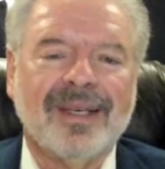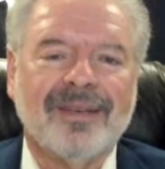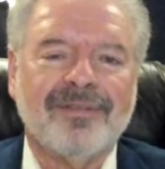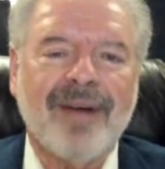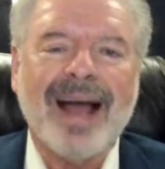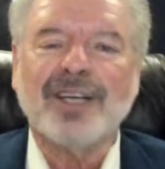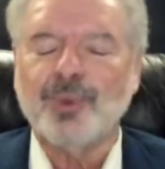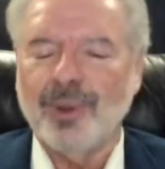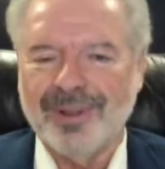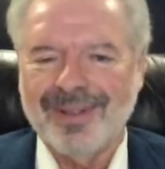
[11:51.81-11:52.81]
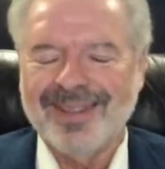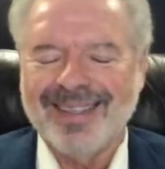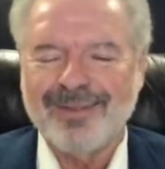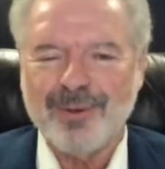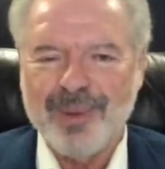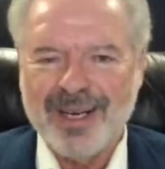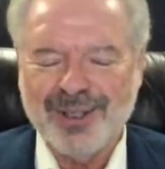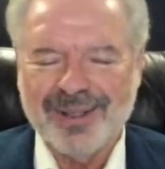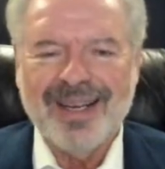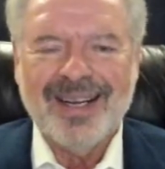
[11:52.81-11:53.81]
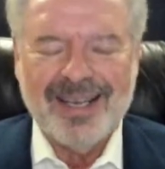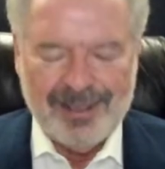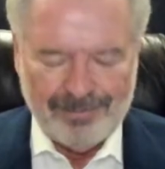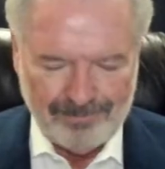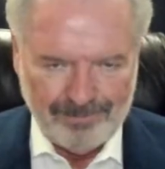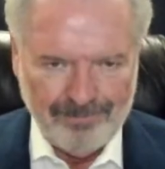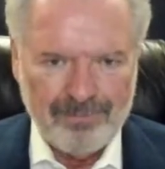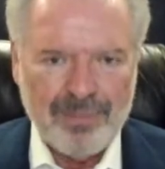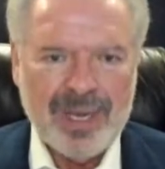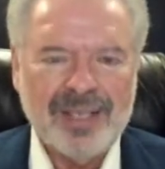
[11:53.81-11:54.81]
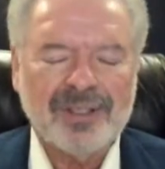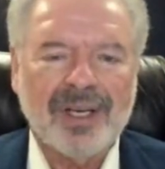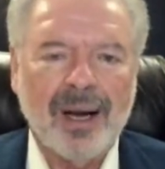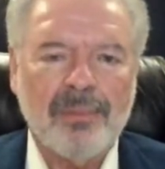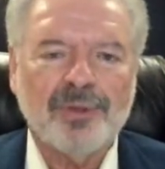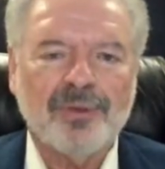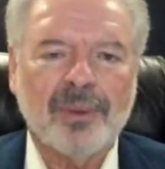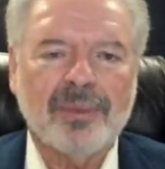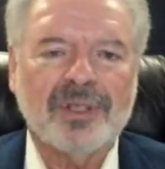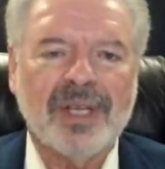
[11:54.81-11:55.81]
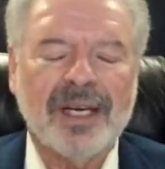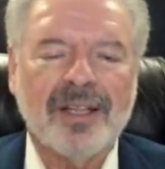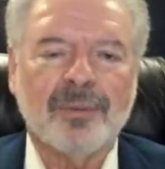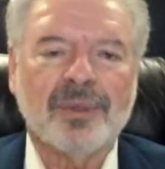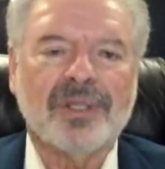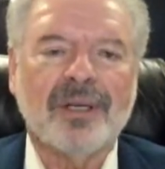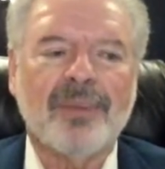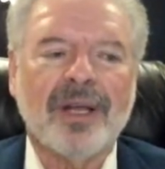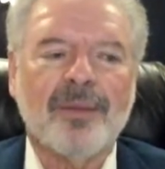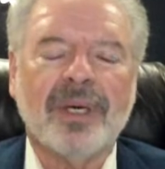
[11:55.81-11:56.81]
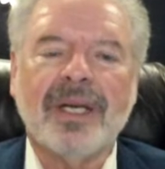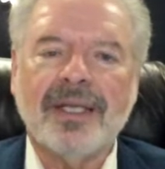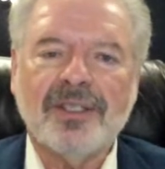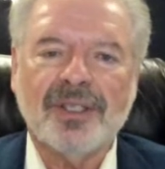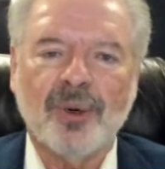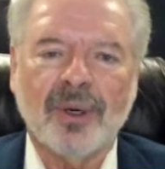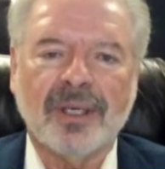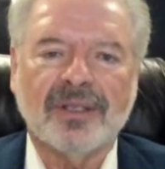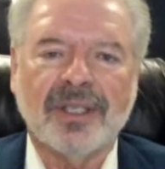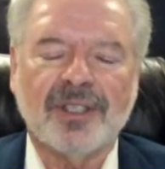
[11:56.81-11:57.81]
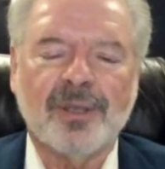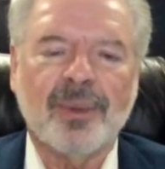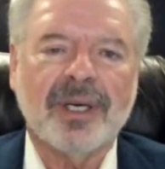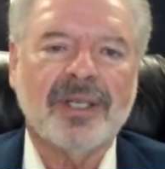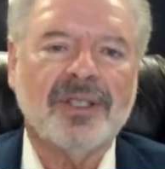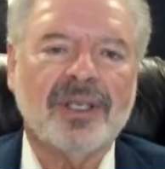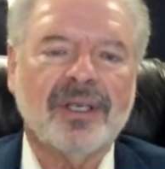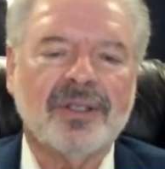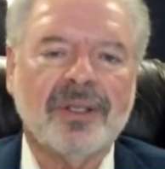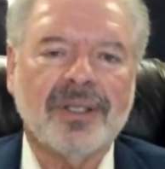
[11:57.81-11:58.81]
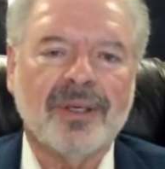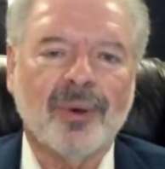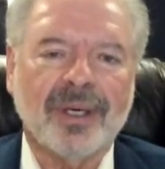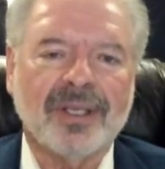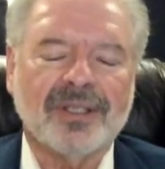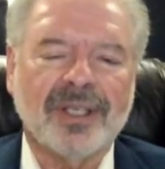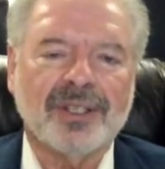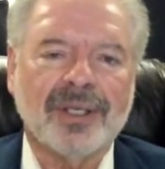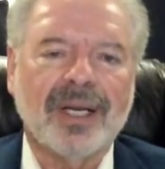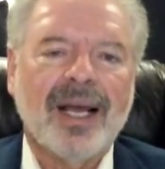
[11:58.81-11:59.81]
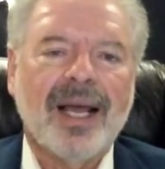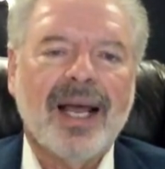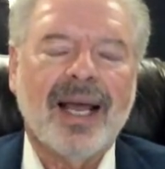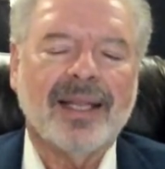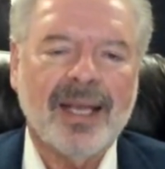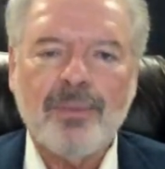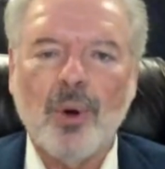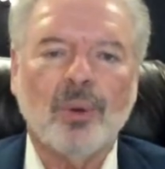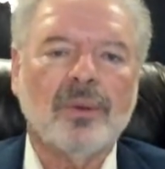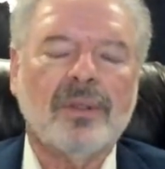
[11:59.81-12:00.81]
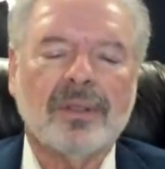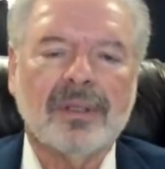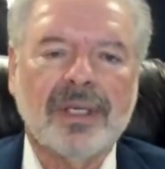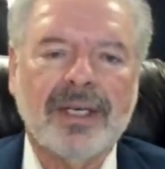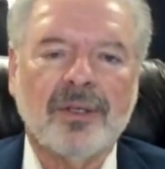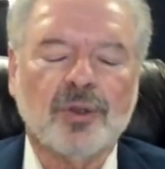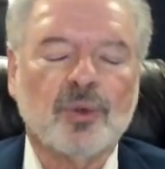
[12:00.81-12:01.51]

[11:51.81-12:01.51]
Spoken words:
factual information piece comes from a study that was done by the McKinsey organization, the McKinsey Consulting Organization. And they polled leaders